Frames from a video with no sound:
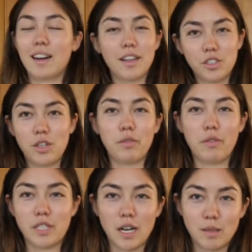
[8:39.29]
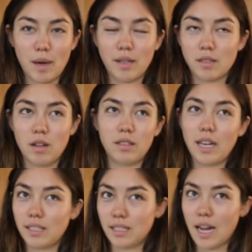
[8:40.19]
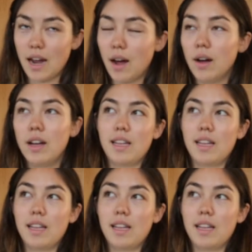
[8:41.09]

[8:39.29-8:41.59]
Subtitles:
I don't actually know if I've talked about it. It's called Yes Style.